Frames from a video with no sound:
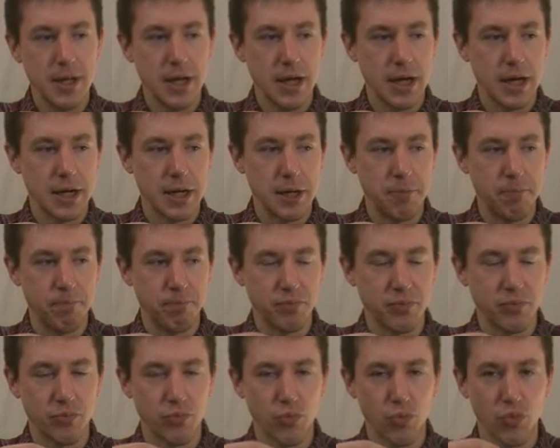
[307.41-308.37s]

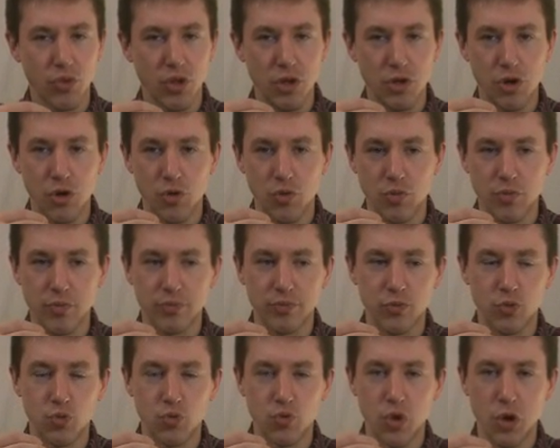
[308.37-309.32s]
you know,
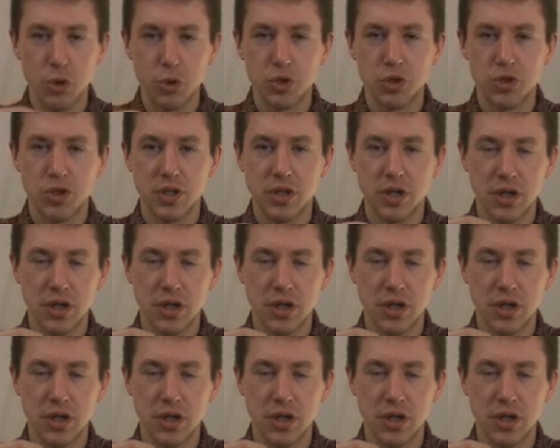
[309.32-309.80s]
roasted,